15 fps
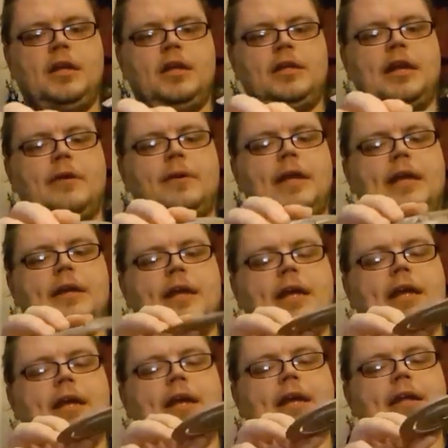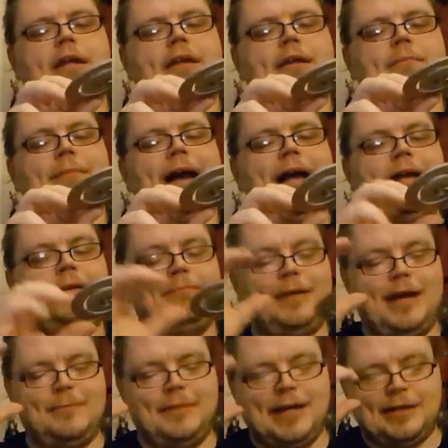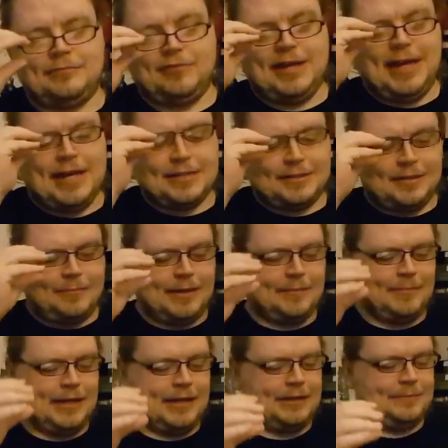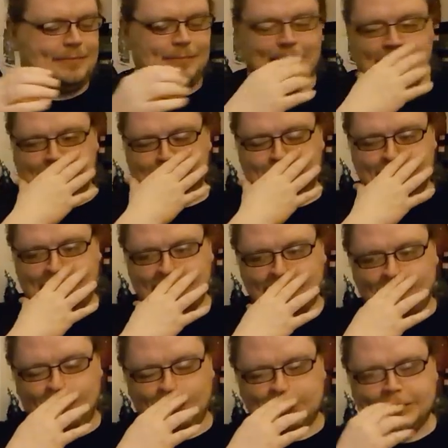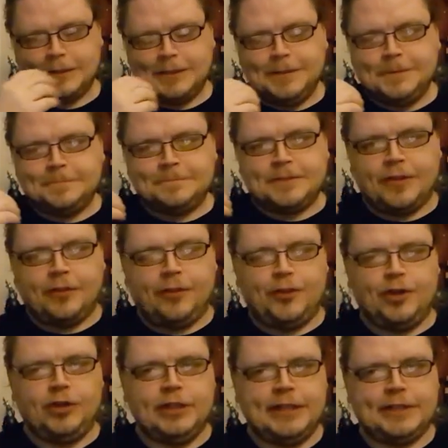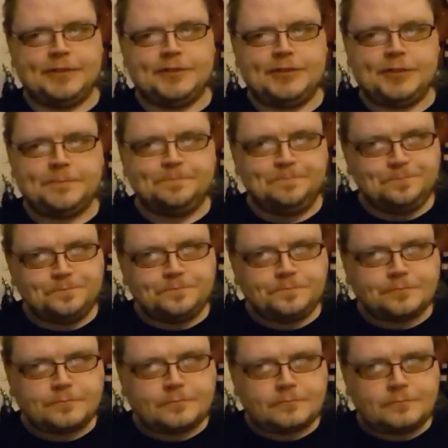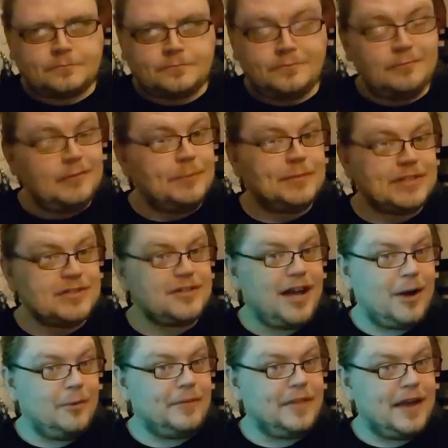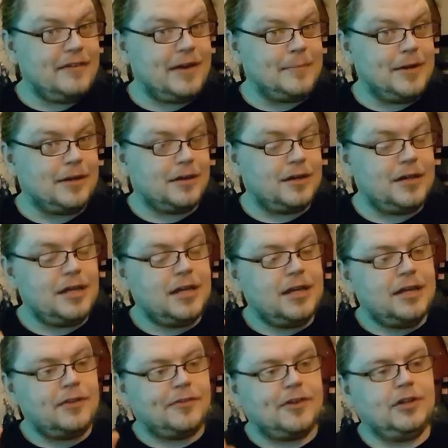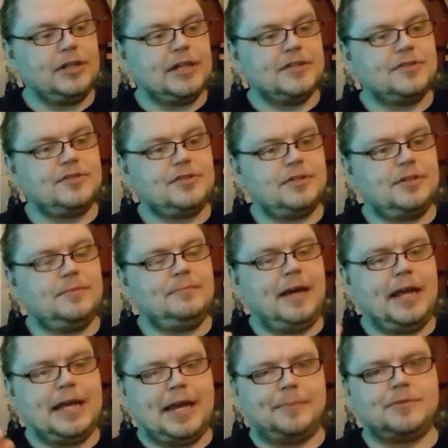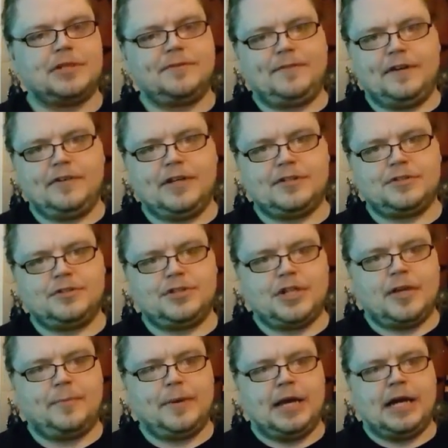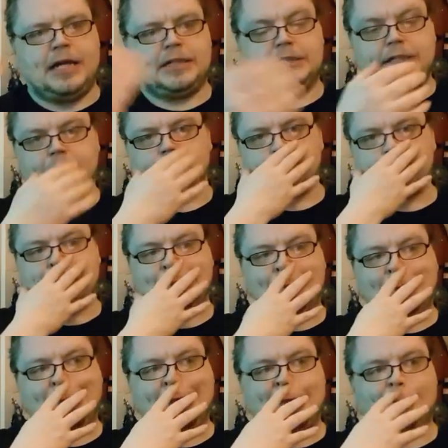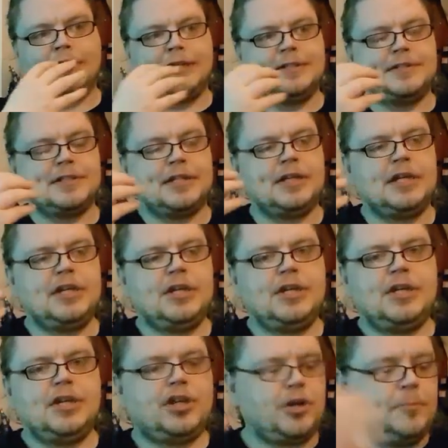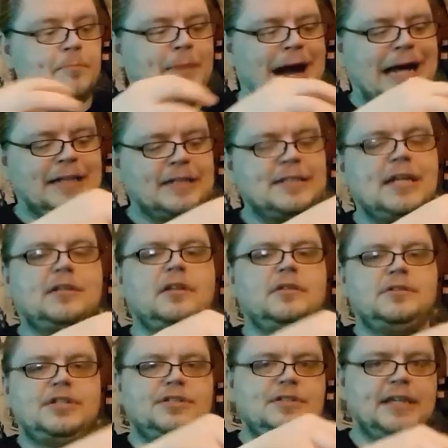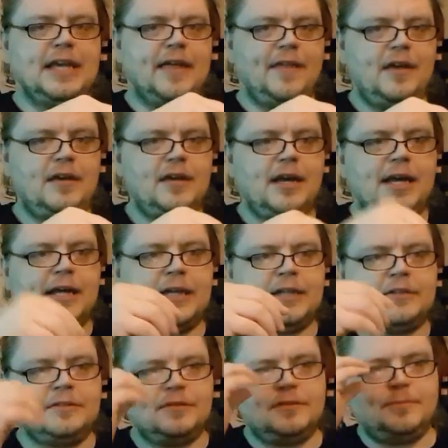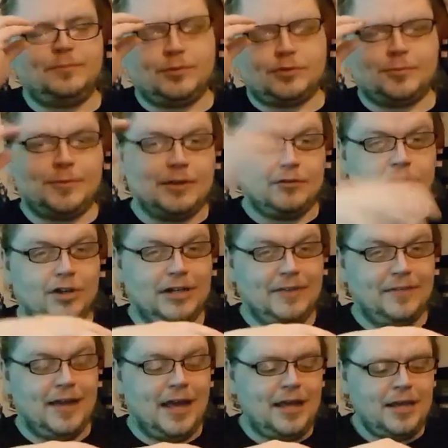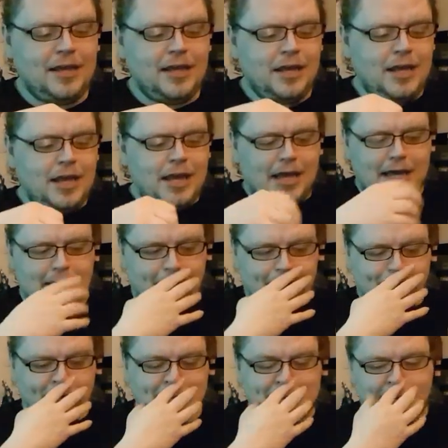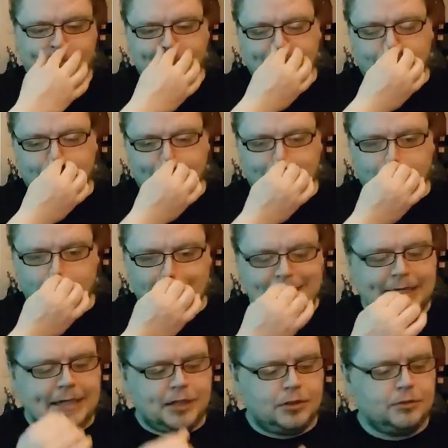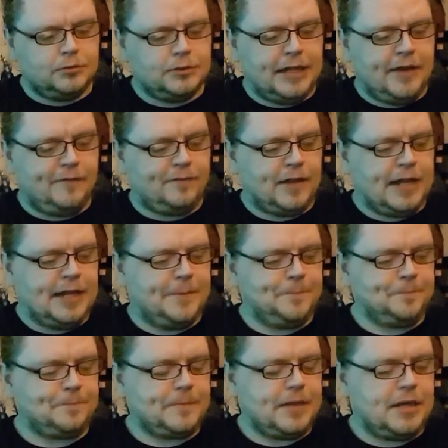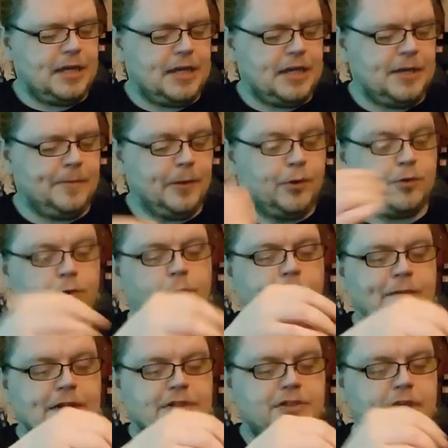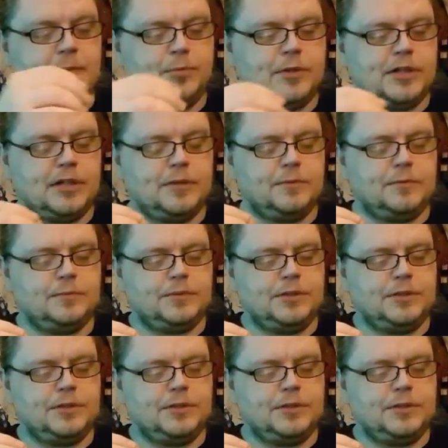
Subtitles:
Now, my mind raced, and my thought was that the Tholians, because now their MO, Tholians might have captured a Federation ship and a Klingon ship and wanted to combine the technologies together and put some of their own in there. For example, it would have been really cool if, like, the crew of this ship would have,